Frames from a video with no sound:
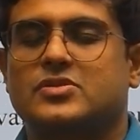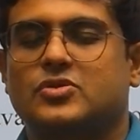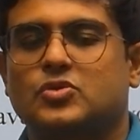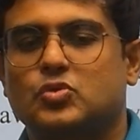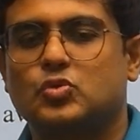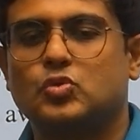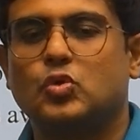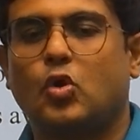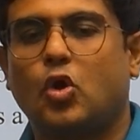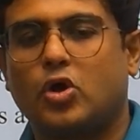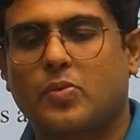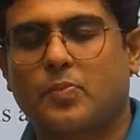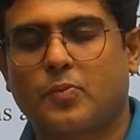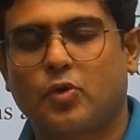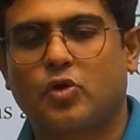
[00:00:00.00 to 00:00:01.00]
Two or
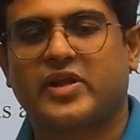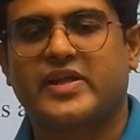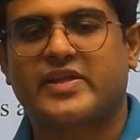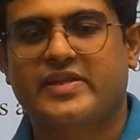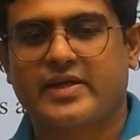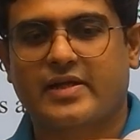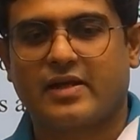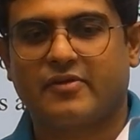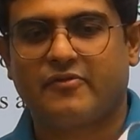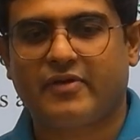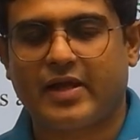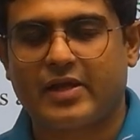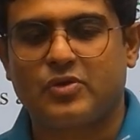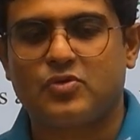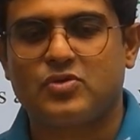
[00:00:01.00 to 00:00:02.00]
more ethical
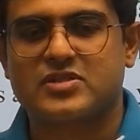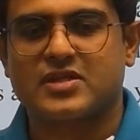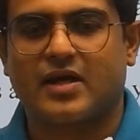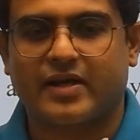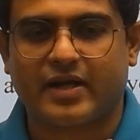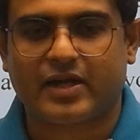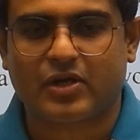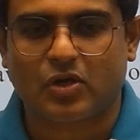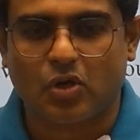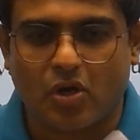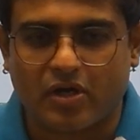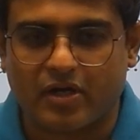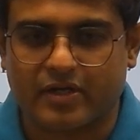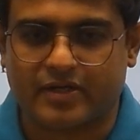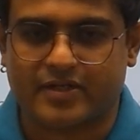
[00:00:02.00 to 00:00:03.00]
values are at
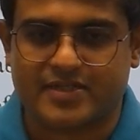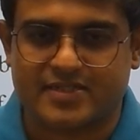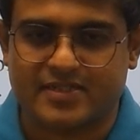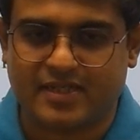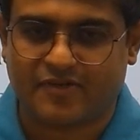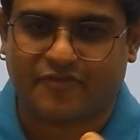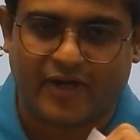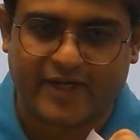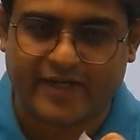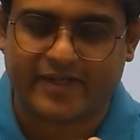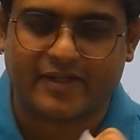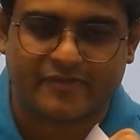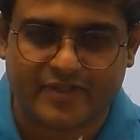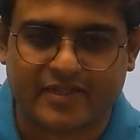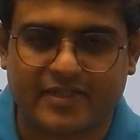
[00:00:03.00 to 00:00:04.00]
loggerheads, they are fighting
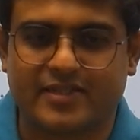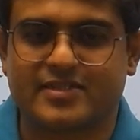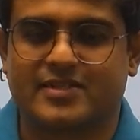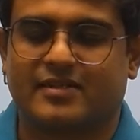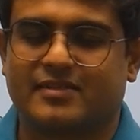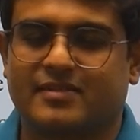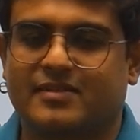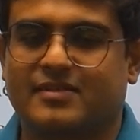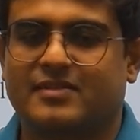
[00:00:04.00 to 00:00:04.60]
with each other.